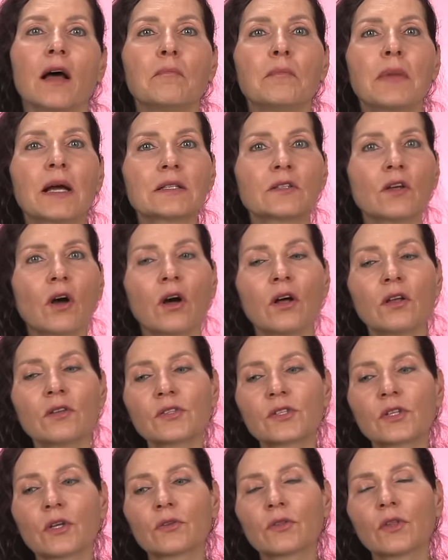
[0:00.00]
but
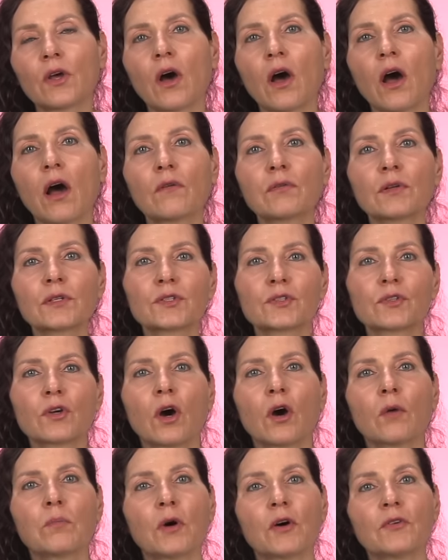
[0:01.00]
also the
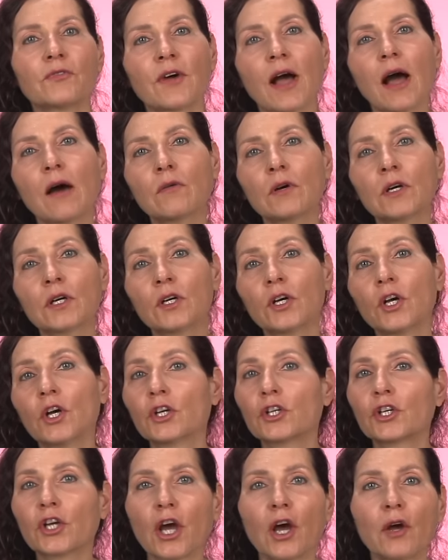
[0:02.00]
horoscope of our
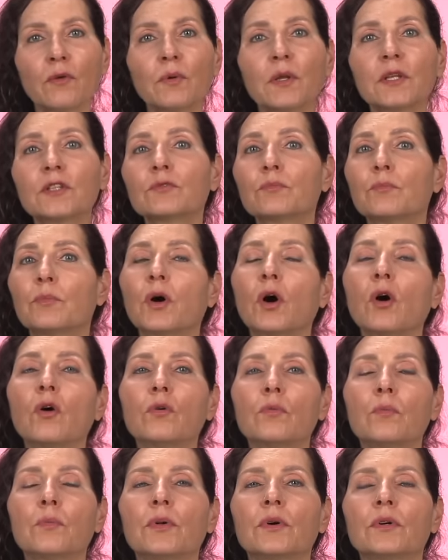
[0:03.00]
current
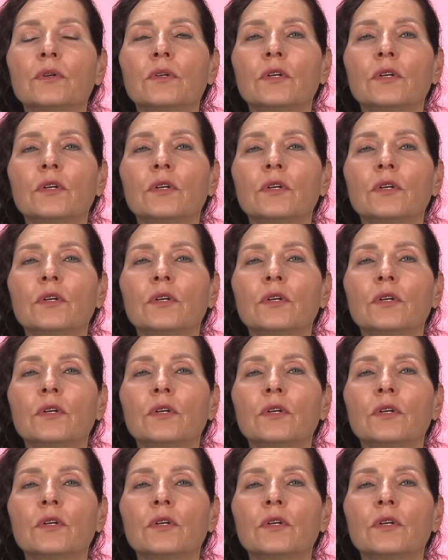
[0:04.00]
Pope